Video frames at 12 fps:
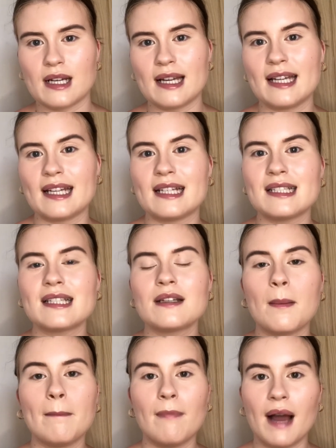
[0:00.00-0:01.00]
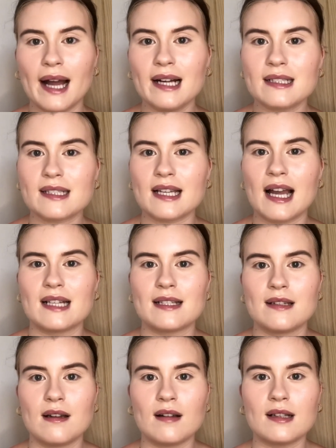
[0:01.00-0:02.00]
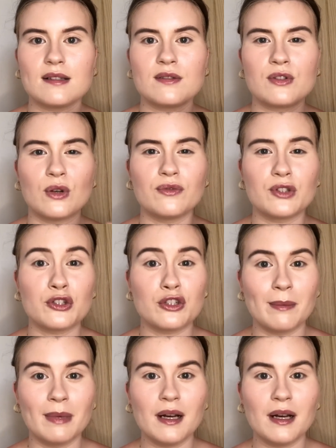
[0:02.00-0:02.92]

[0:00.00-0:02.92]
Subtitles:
It isn't matte, it has a nice soft shimmer,